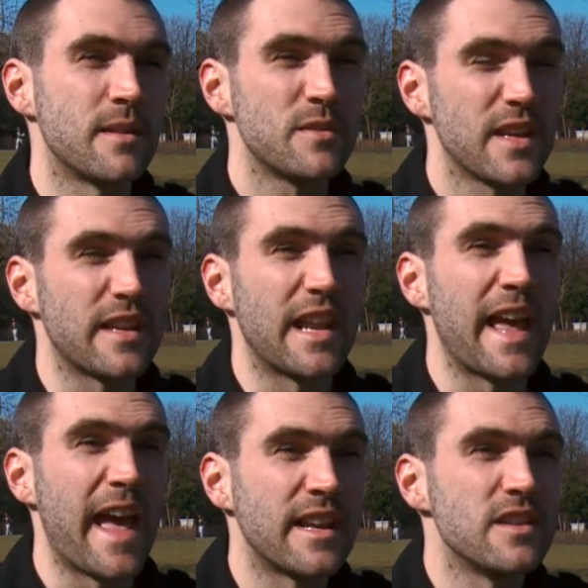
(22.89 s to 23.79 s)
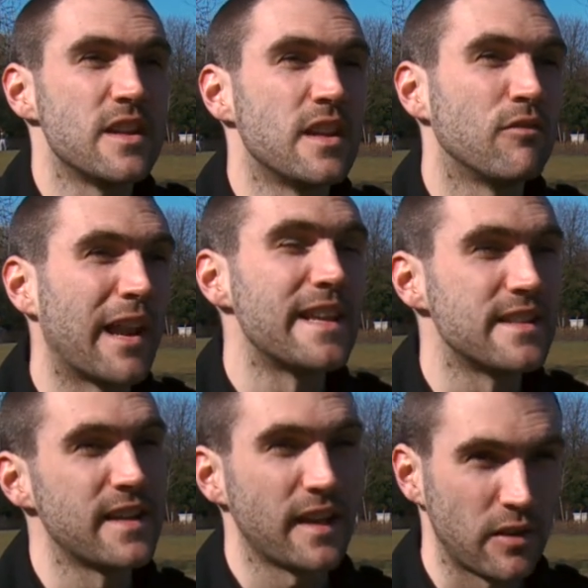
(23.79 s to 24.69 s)
in particular
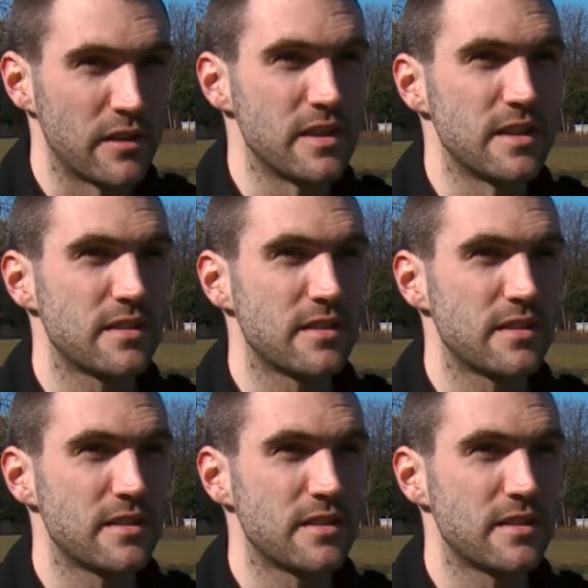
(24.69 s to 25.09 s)
energy-related technologies,